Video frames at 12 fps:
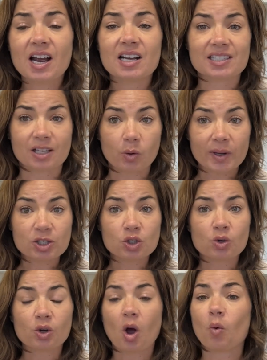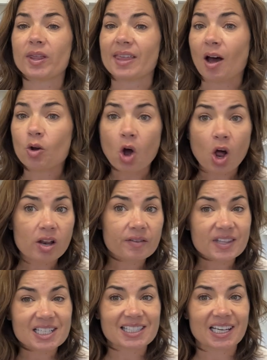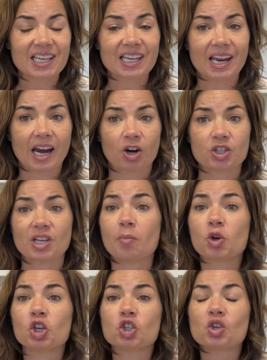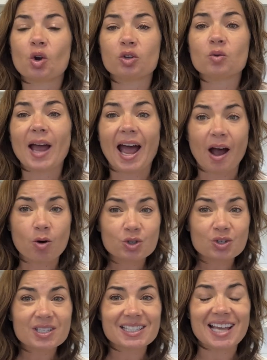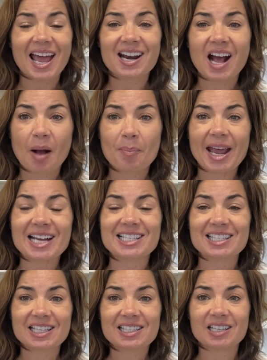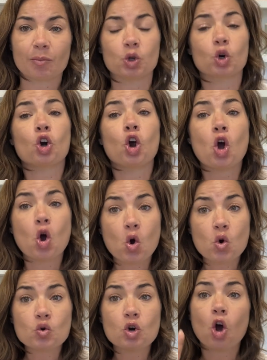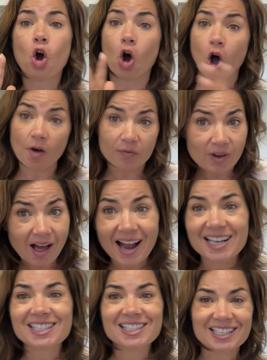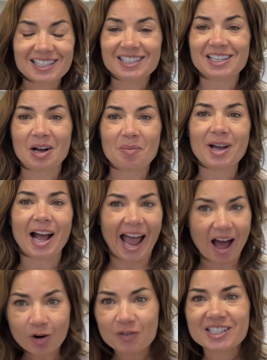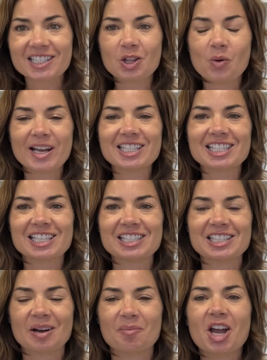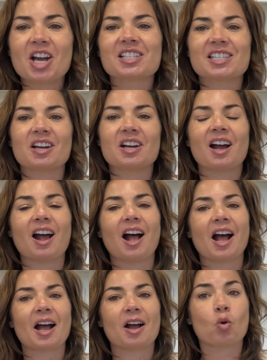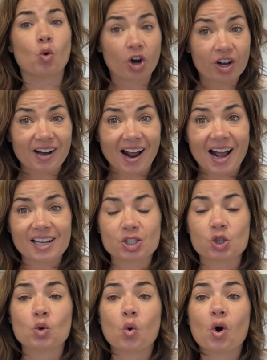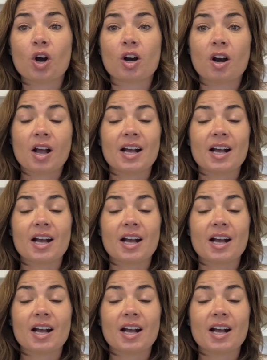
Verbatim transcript: Silhouette Studio without all of the syncing errors. I'm going to show you how to set up a system, your own offline system, out of Silhouette system, to organize your